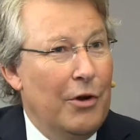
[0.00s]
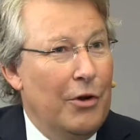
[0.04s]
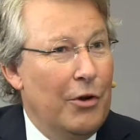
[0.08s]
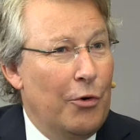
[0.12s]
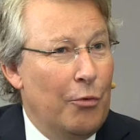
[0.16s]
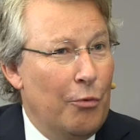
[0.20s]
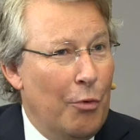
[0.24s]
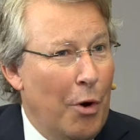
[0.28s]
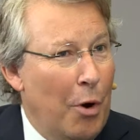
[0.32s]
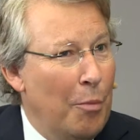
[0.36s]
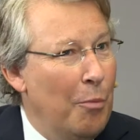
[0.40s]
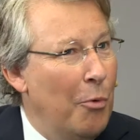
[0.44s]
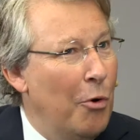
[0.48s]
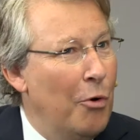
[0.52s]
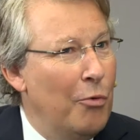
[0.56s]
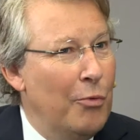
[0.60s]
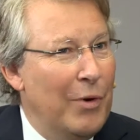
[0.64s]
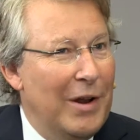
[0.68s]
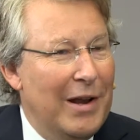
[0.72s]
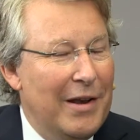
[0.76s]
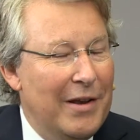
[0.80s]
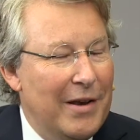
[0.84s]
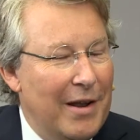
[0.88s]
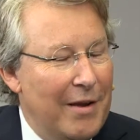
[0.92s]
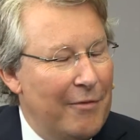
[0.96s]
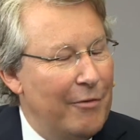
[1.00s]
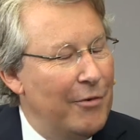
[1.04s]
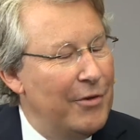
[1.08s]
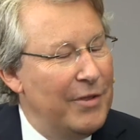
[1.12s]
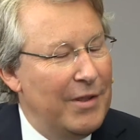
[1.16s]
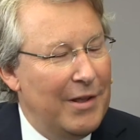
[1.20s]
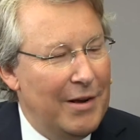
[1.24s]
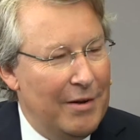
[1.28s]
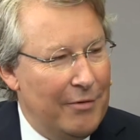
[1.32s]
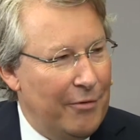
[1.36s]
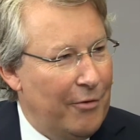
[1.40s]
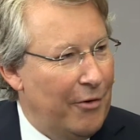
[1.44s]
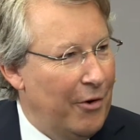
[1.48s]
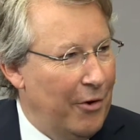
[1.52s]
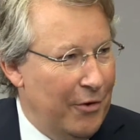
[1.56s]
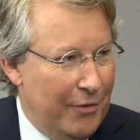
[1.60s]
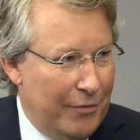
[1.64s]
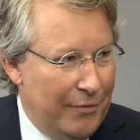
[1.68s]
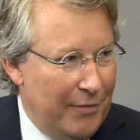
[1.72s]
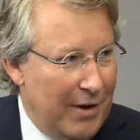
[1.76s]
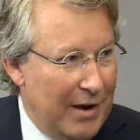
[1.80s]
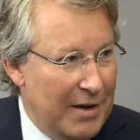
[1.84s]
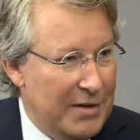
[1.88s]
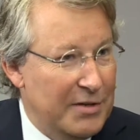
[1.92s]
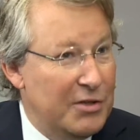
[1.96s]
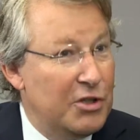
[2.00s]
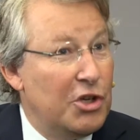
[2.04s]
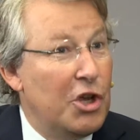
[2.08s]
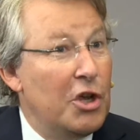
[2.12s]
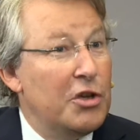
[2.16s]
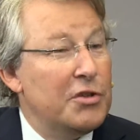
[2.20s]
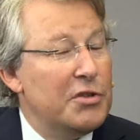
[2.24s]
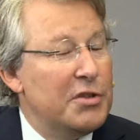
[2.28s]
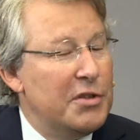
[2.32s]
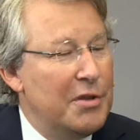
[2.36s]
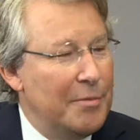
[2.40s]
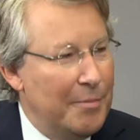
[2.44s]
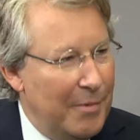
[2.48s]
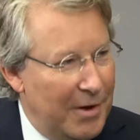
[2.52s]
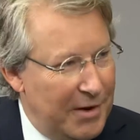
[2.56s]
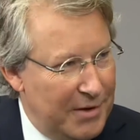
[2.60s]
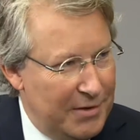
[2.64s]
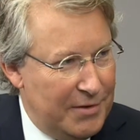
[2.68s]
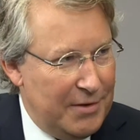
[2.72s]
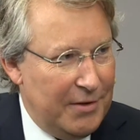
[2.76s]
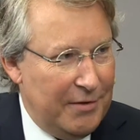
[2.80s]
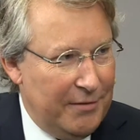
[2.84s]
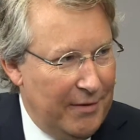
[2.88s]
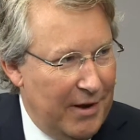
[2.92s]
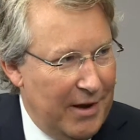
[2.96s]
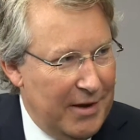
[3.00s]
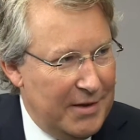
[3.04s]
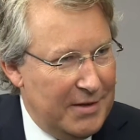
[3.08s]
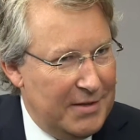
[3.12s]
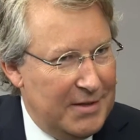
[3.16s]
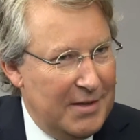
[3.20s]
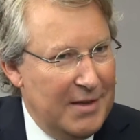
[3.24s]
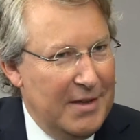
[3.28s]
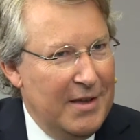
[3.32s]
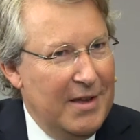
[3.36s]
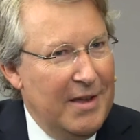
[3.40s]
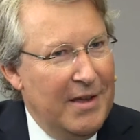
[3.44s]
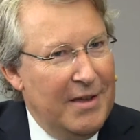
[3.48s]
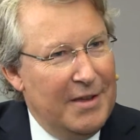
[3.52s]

A robo will never deliver advice, customized advice.